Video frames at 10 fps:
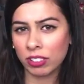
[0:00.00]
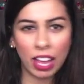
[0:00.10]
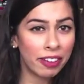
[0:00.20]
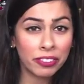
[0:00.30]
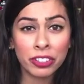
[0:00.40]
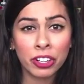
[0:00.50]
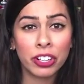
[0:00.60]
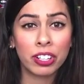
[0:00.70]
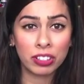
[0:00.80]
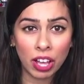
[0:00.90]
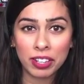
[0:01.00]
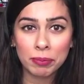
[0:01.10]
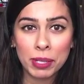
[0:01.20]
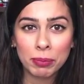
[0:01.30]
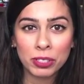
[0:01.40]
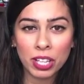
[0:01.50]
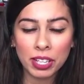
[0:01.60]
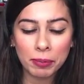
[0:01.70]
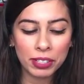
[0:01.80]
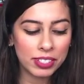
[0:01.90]
I haven't heard a lot of people
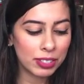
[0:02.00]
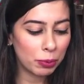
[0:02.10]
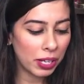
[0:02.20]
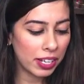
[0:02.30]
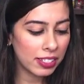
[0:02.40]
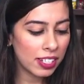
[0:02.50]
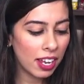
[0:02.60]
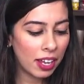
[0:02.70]
talk about this brand,